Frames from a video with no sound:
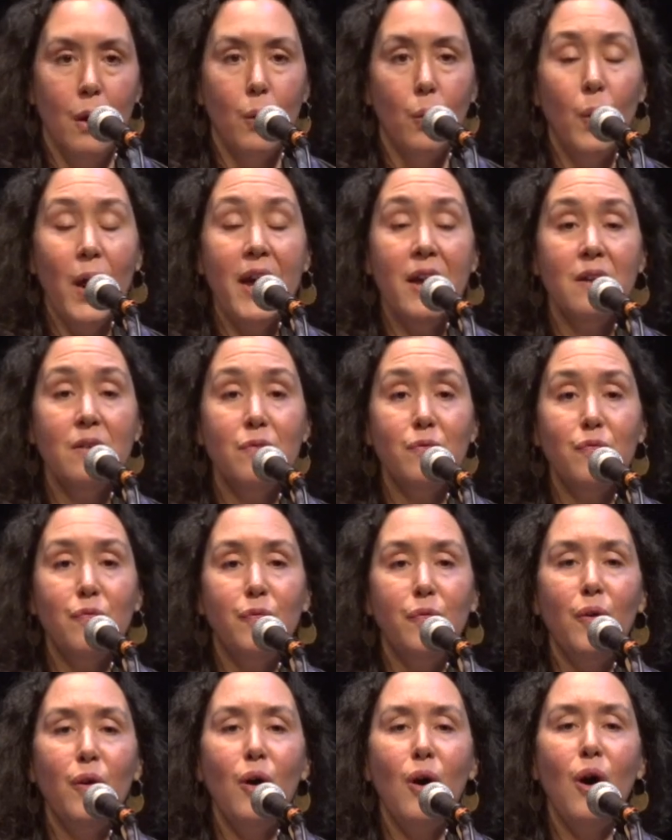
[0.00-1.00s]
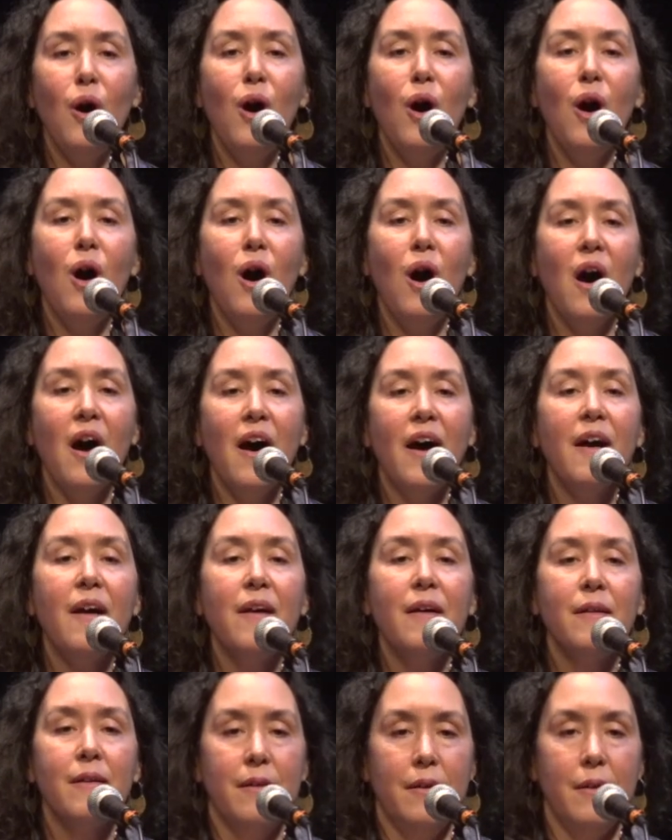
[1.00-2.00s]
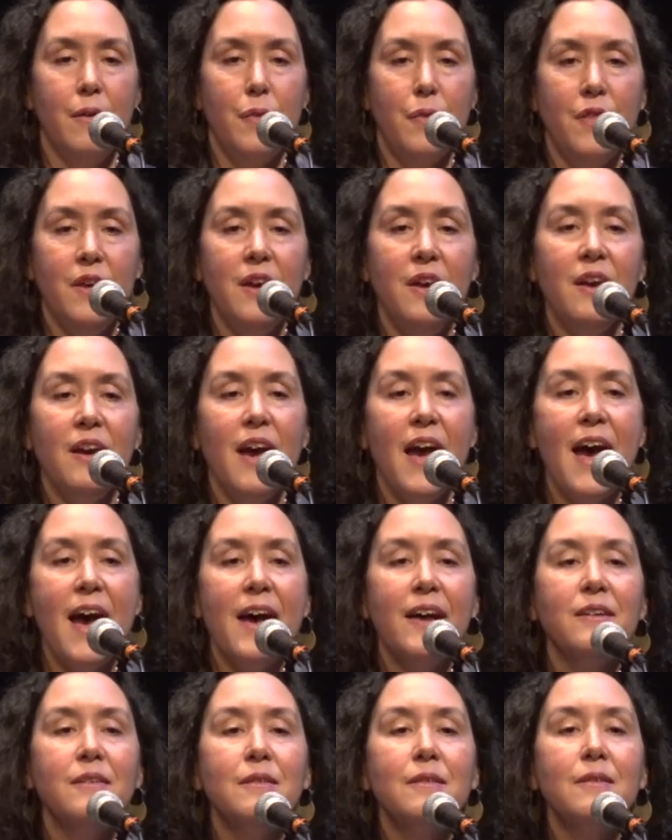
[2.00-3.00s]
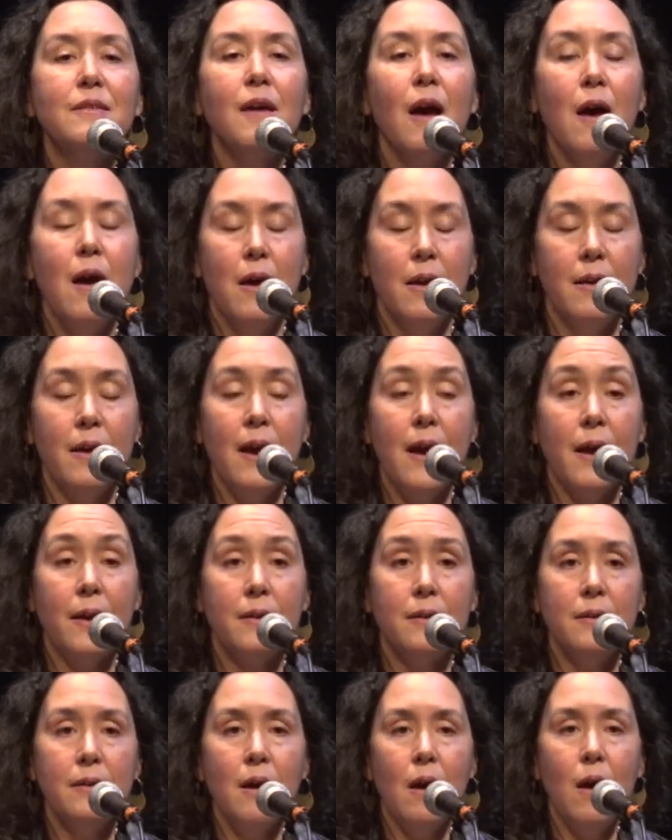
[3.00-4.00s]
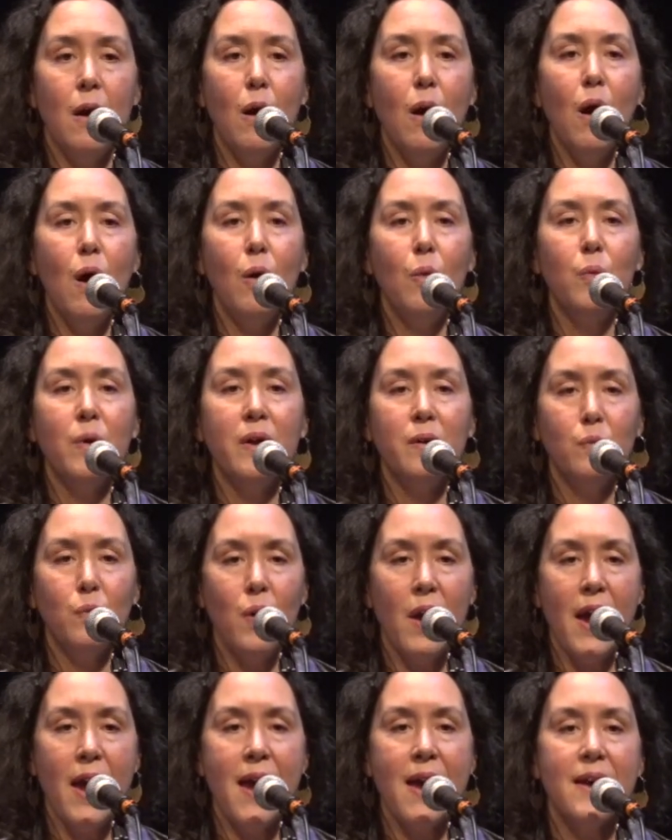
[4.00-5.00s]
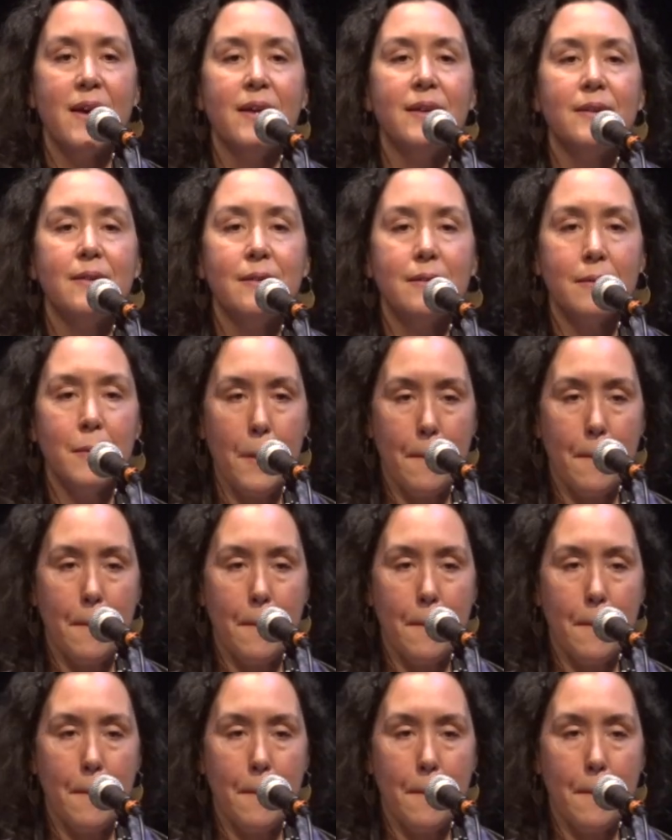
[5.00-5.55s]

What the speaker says: Waiting for the end, not knowing when.